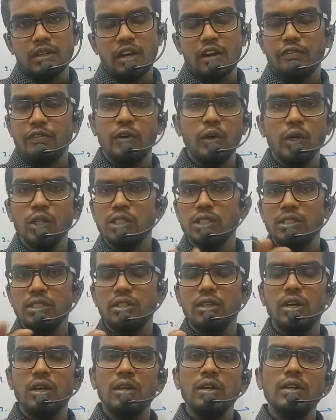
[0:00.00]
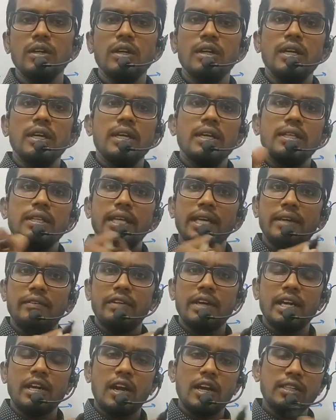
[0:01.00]
Of course, you know,
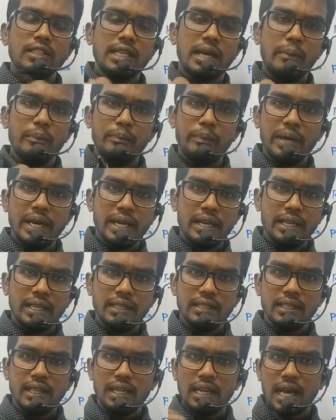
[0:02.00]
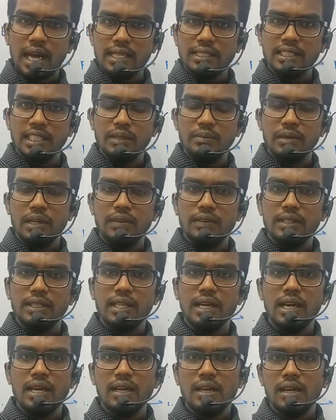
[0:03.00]
we are not comparing the large animal with
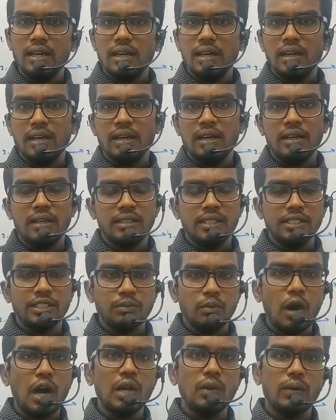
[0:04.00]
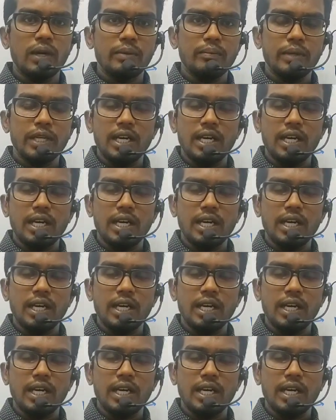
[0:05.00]
the small one,